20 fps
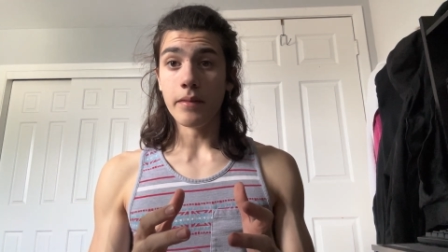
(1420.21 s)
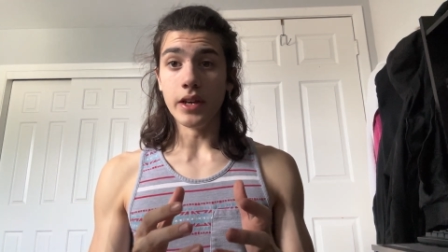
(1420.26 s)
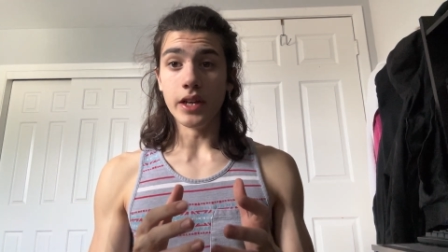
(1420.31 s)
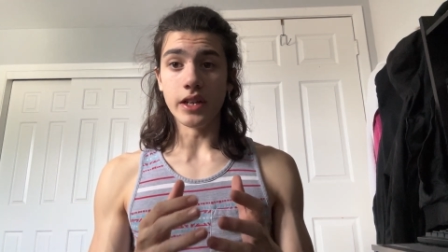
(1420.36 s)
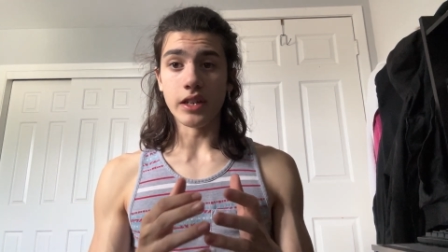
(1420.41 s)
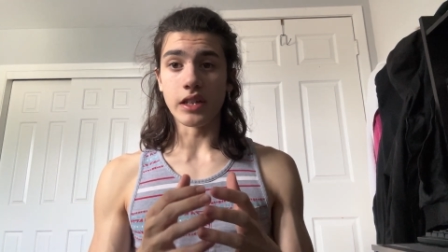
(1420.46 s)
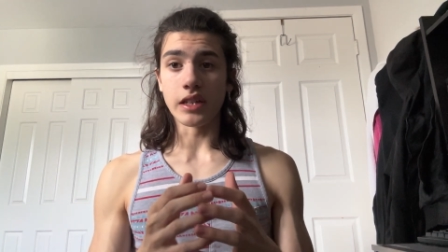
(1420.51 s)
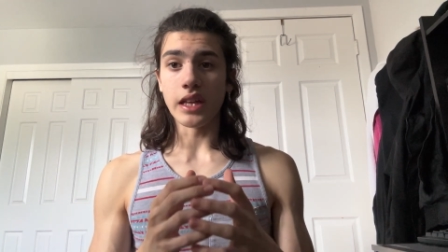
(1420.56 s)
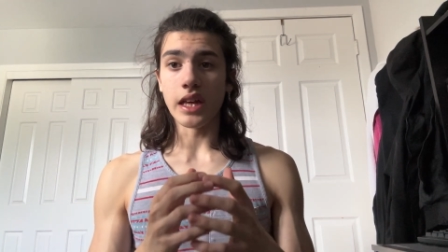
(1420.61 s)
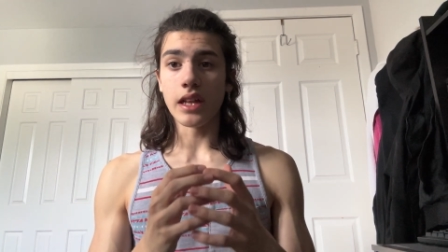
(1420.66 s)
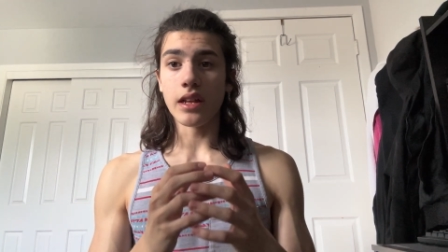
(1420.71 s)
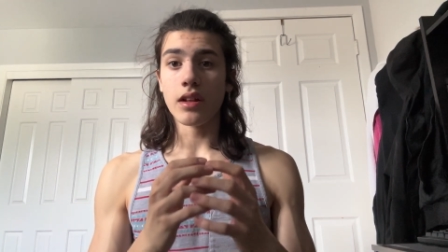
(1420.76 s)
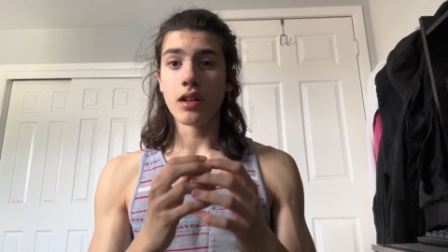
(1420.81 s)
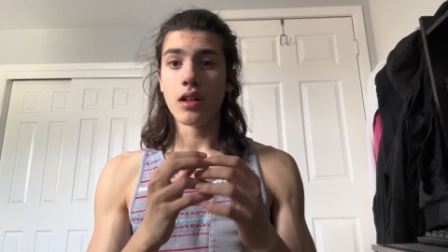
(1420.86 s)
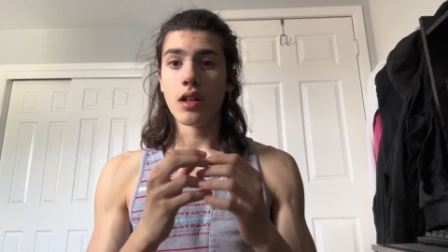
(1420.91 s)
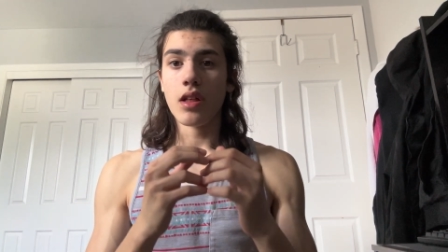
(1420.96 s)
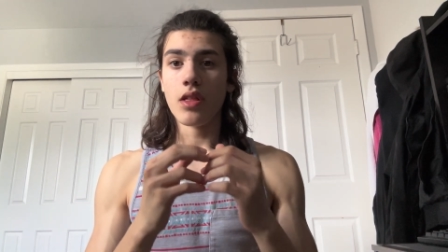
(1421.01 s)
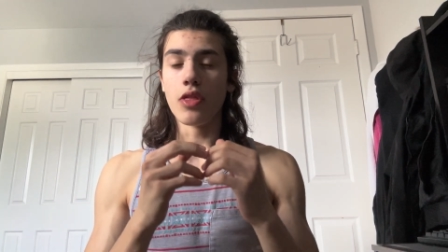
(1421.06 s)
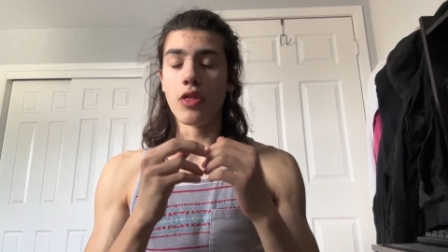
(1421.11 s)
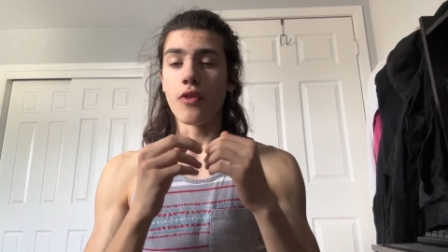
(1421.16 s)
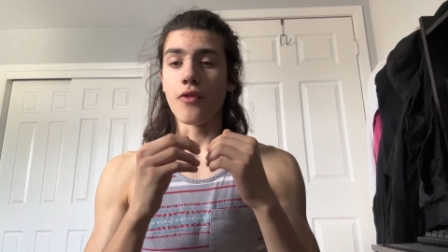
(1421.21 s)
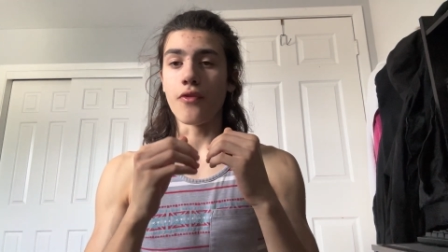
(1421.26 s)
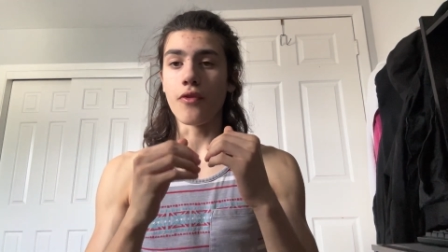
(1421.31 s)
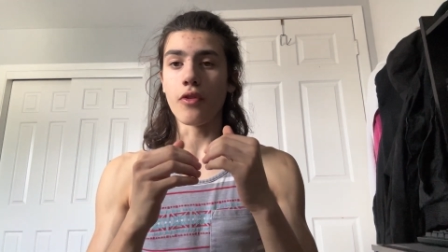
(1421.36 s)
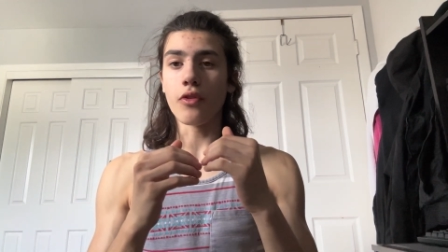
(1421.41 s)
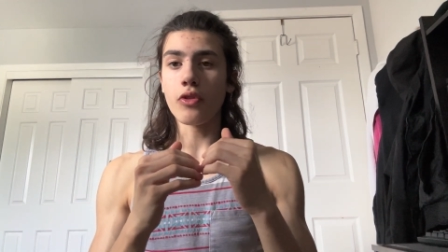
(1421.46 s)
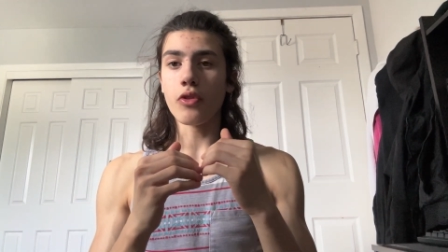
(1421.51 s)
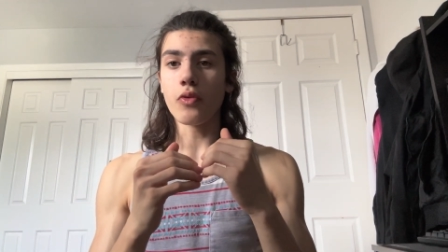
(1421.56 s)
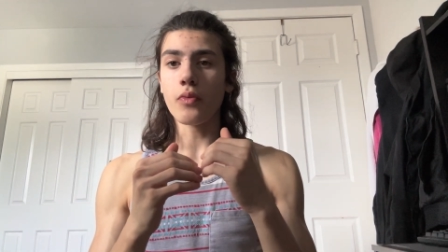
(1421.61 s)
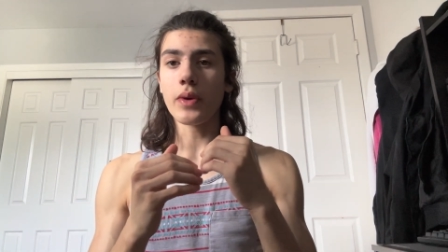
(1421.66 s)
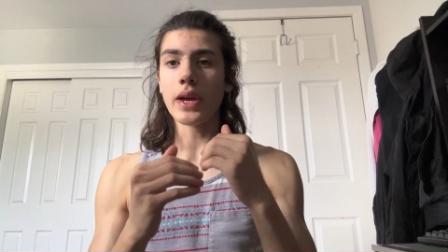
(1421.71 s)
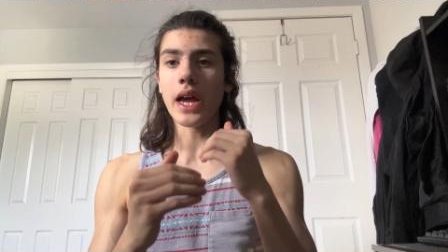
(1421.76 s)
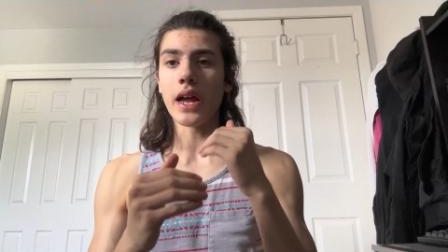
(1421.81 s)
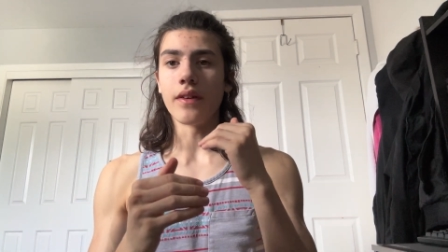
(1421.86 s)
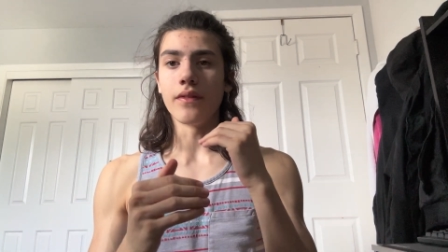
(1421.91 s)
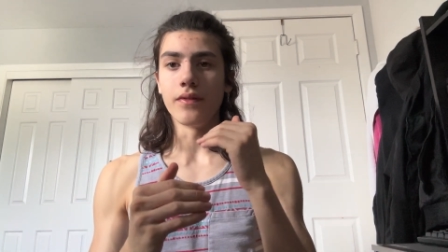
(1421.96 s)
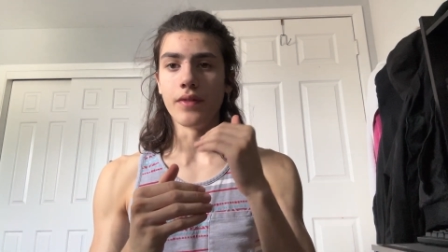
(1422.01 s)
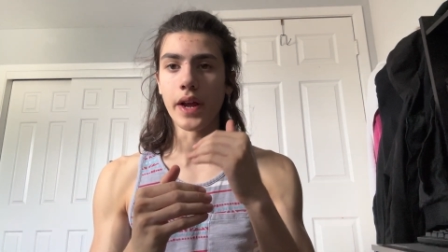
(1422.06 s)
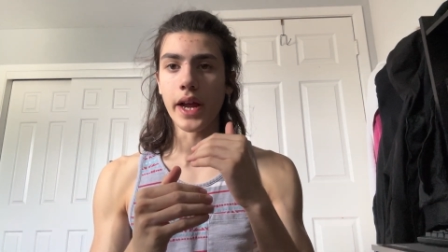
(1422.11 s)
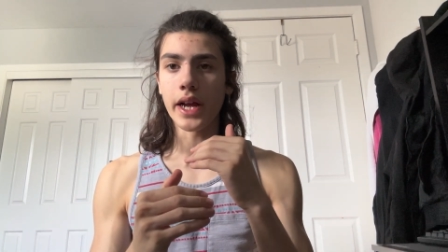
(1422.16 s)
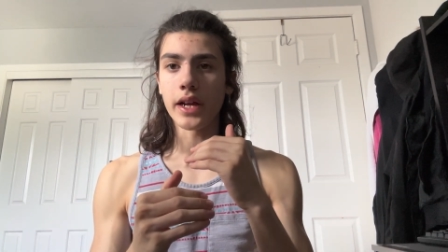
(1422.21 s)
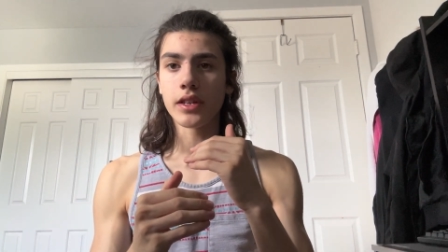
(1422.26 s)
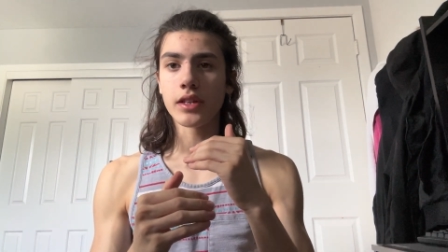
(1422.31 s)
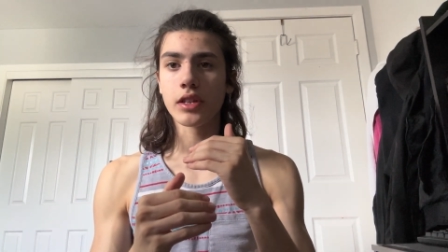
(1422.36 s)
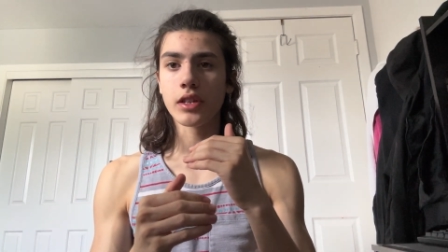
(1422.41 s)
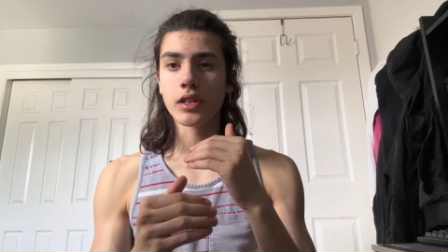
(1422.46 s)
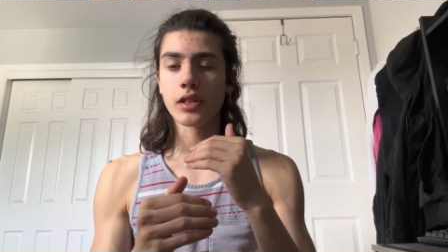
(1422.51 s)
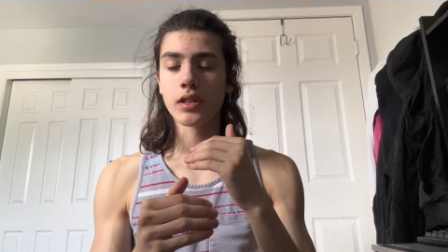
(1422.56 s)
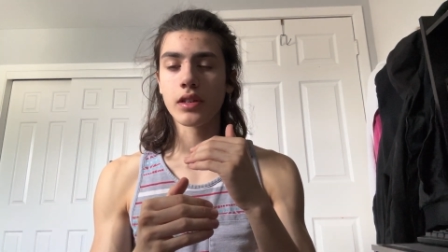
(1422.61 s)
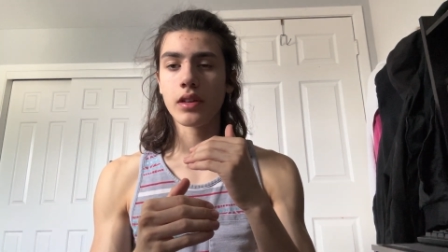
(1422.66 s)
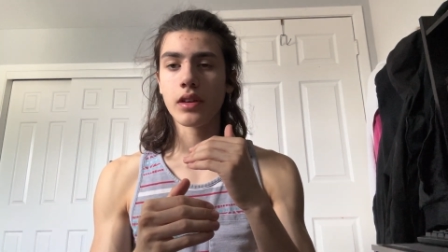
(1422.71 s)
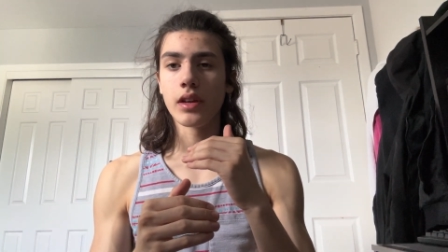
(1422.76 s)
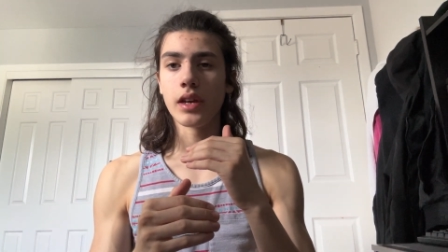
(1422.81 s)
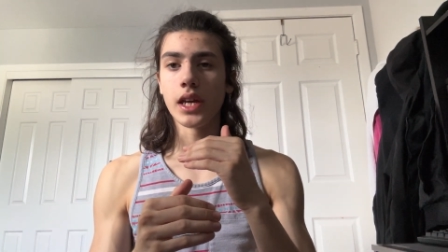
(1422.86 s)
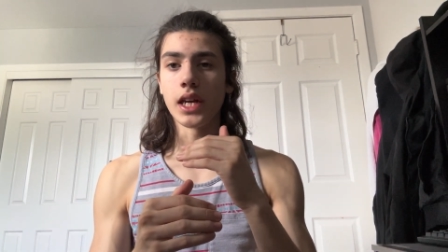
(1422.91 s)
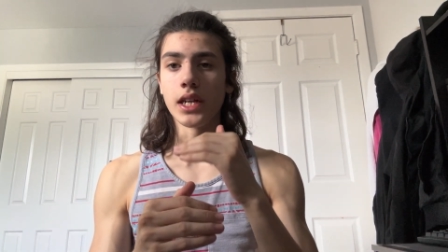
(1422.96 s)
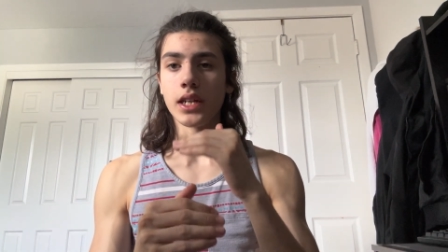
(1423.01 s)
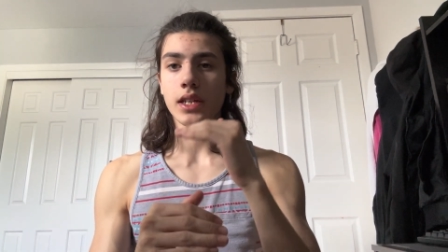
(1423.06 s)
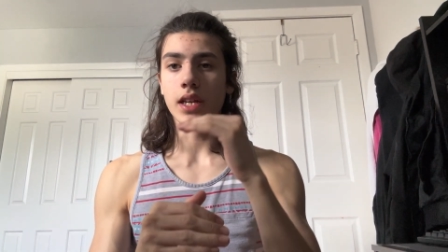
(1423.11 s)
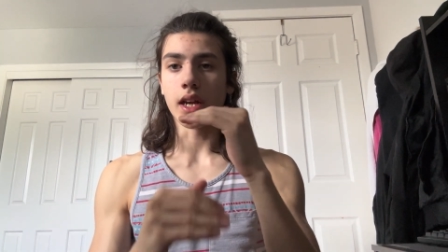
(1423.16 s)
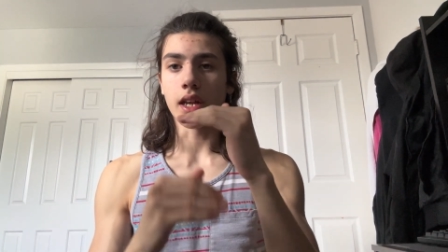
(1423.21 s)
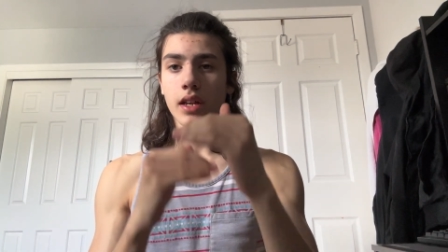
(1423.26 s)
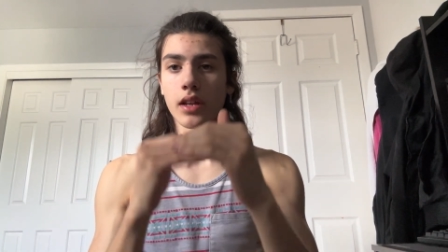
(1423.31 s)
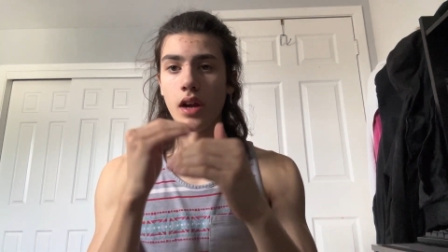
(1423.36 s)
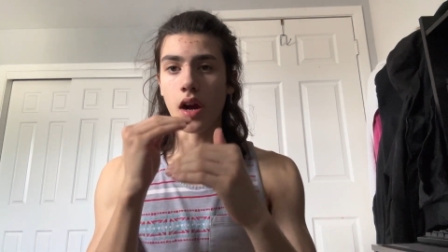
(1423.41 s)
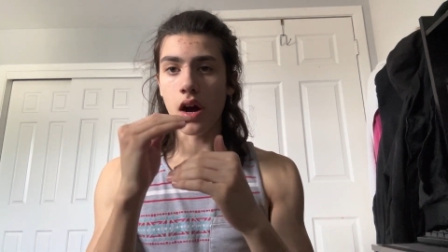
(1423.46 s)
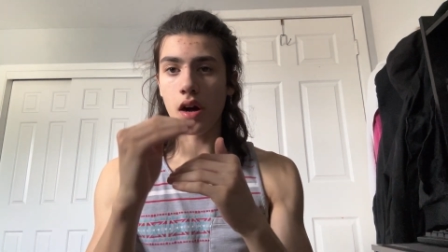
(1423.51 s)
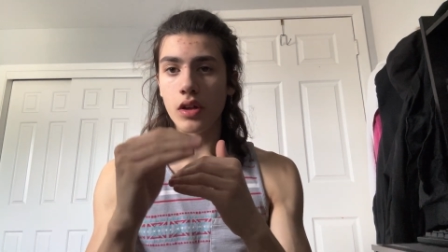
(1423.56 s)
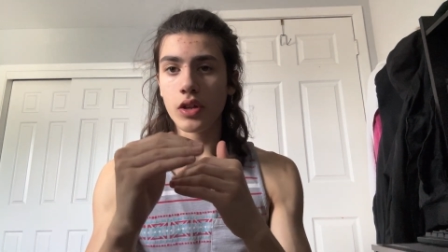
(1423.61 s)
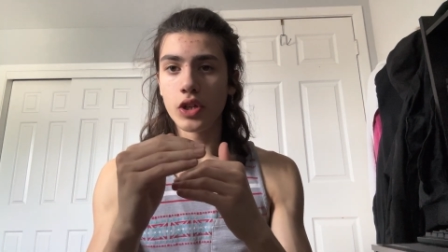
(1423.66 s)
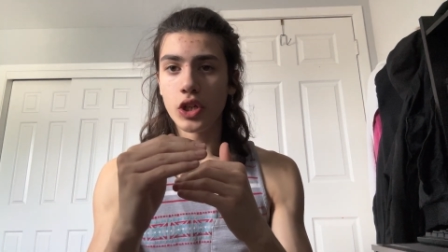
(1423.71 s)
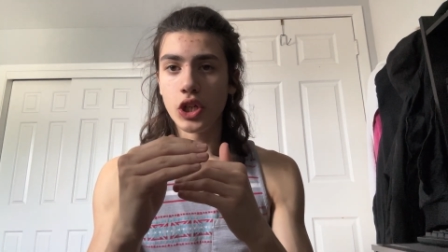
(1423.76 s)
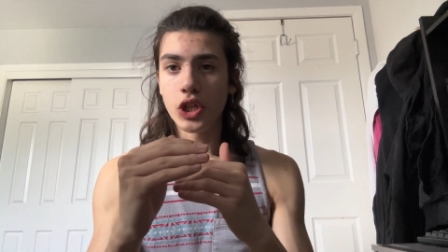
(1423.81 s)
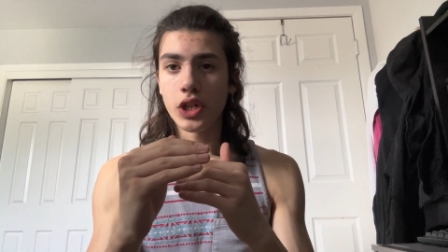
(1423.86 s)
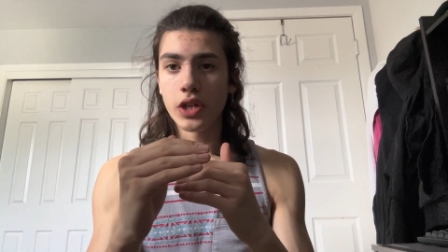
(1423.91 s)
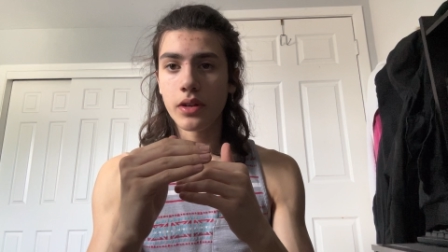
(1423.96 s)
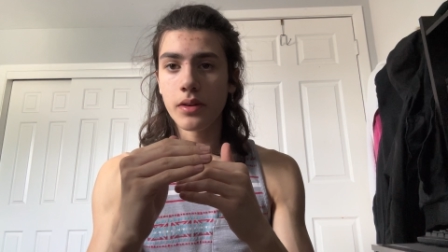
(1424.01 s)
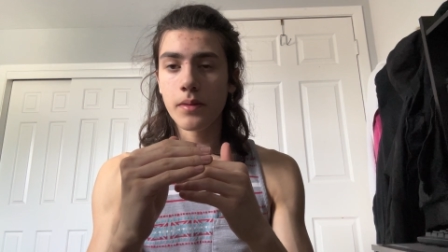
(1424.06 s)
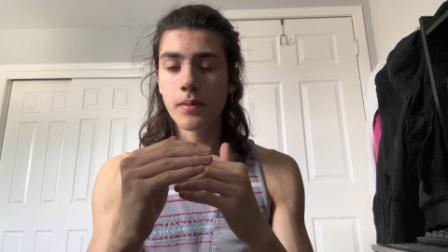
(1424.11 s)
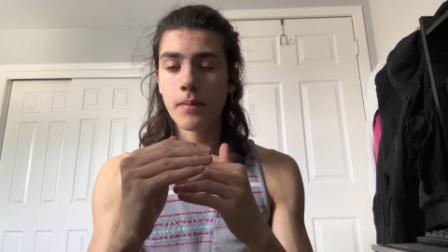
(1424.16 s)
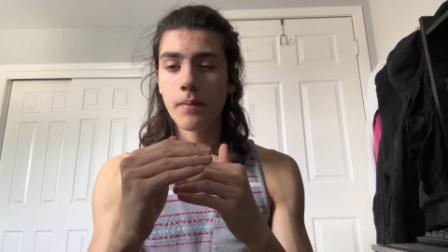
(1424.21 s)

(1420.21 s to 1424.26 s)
is that the further we advance in technology,